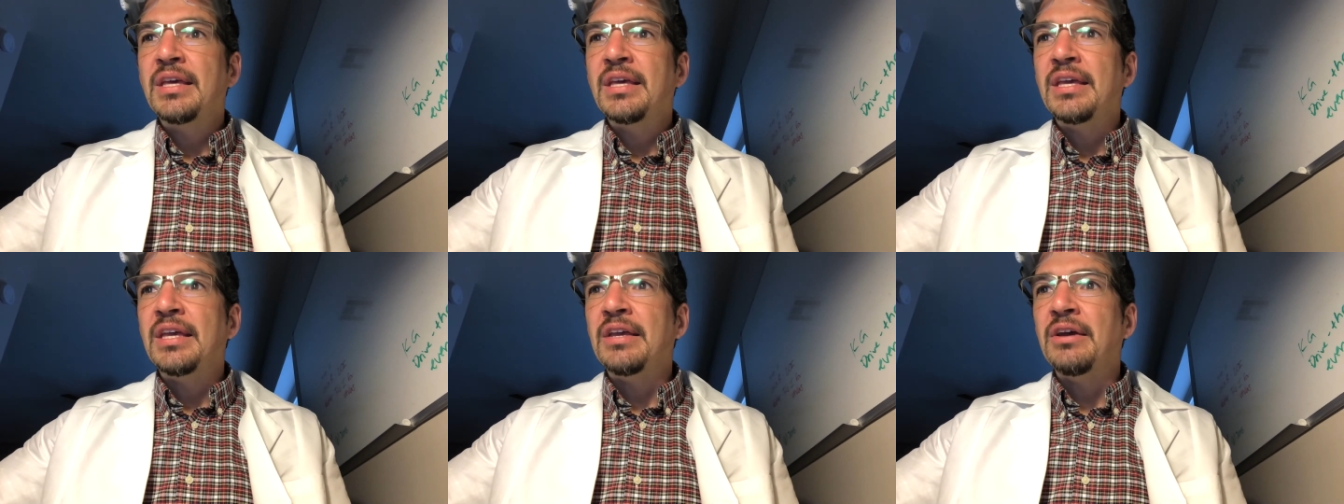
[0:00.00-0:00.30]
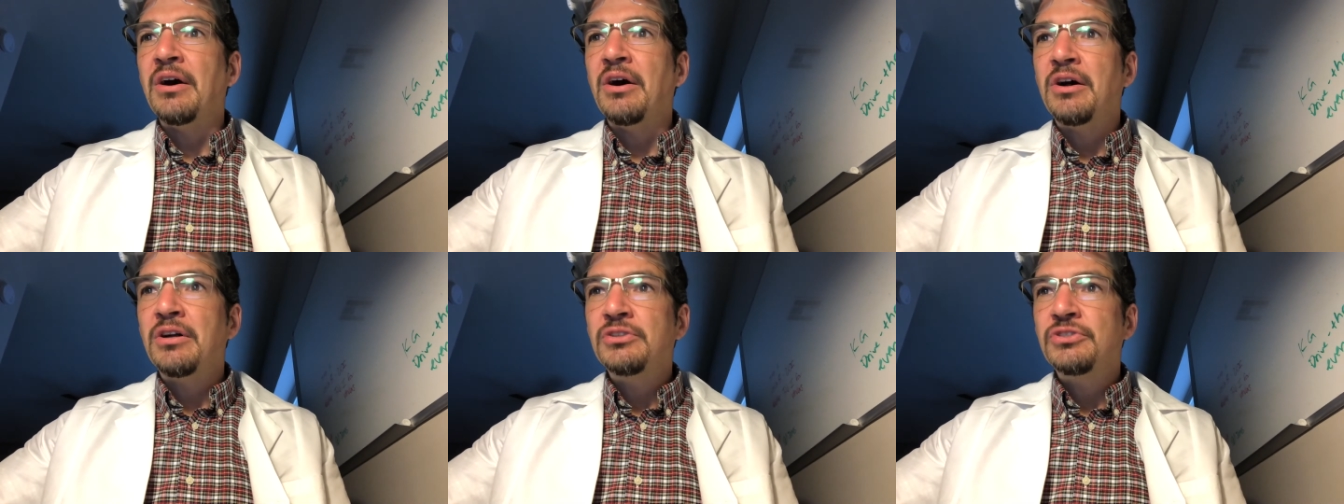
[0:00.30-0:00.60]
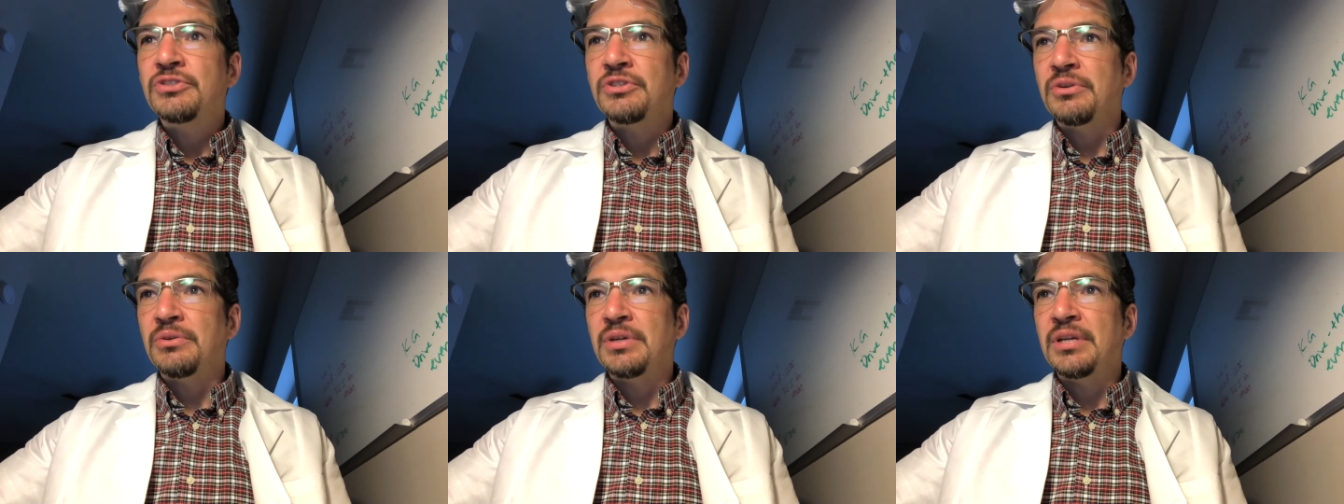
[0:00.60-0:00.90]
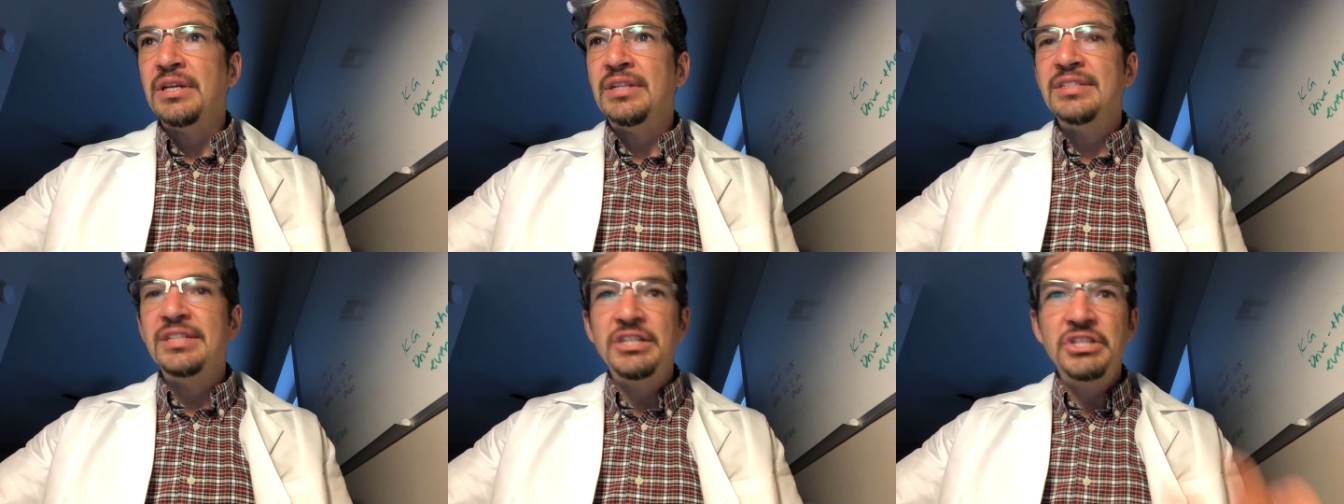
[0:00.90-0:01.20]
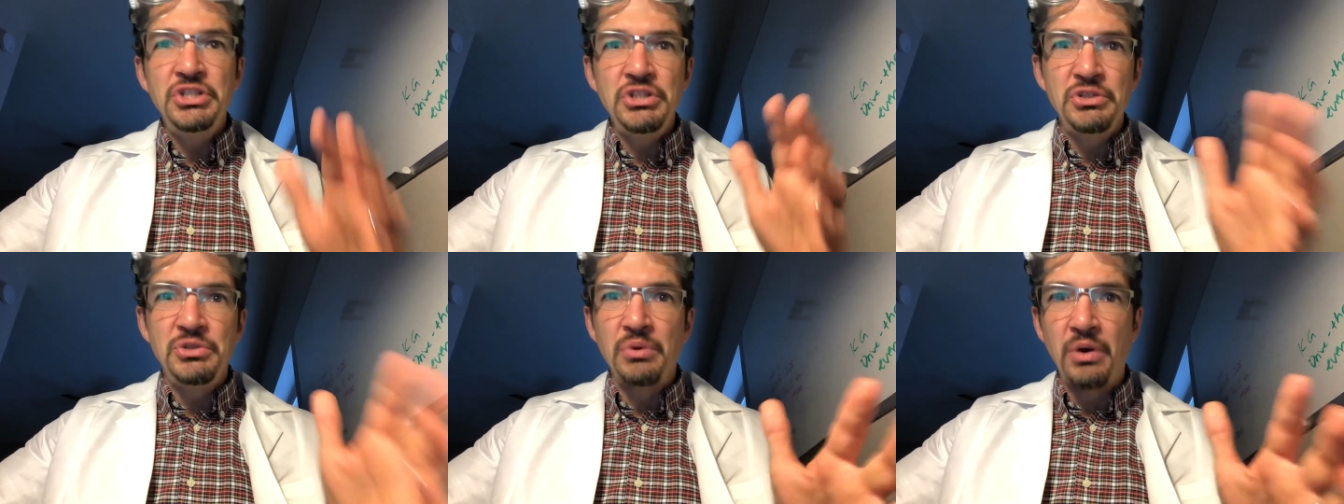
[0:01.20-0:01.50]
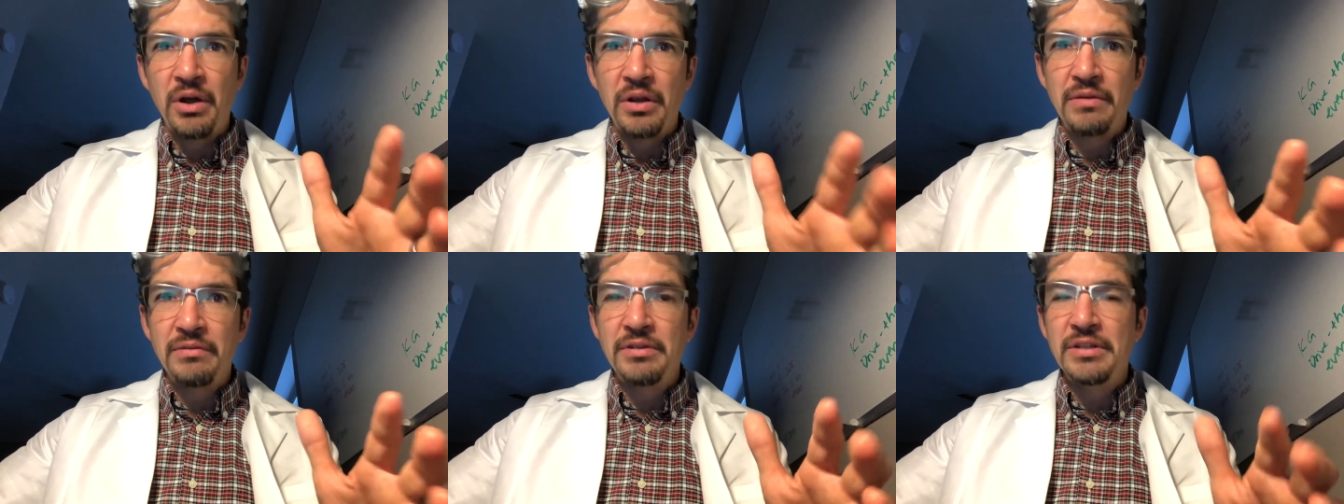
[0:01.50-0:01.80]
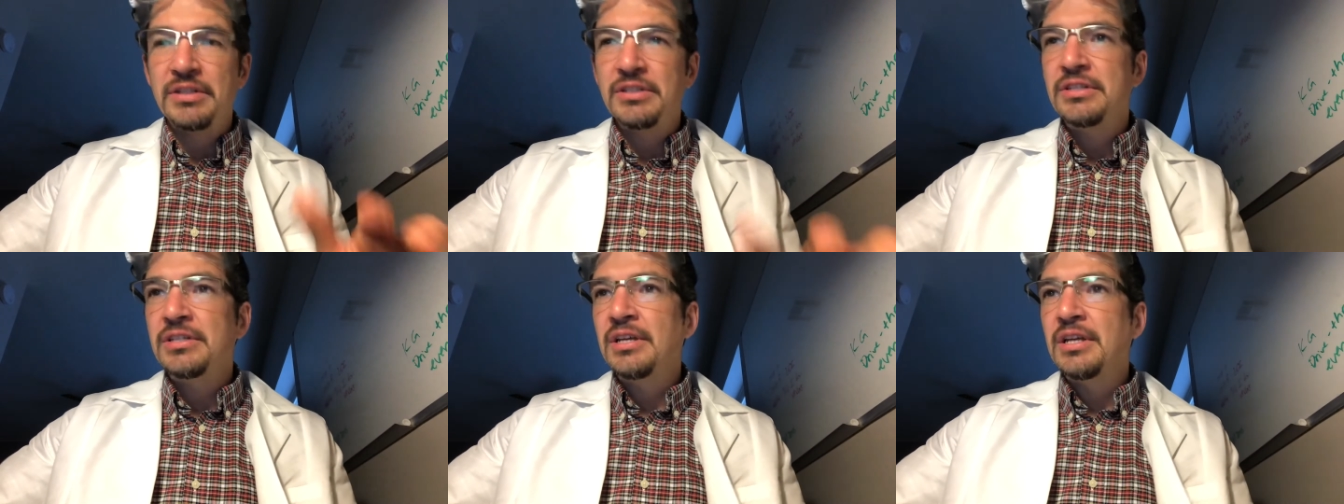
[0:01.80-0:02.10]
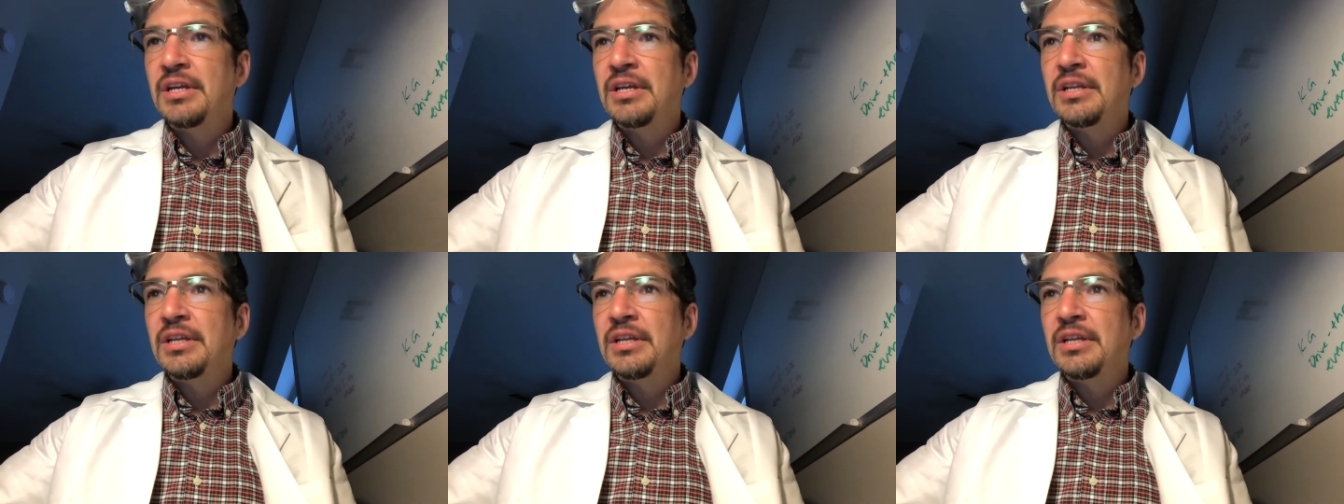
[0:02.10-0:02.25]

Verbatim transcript: He also, in addition to all of this,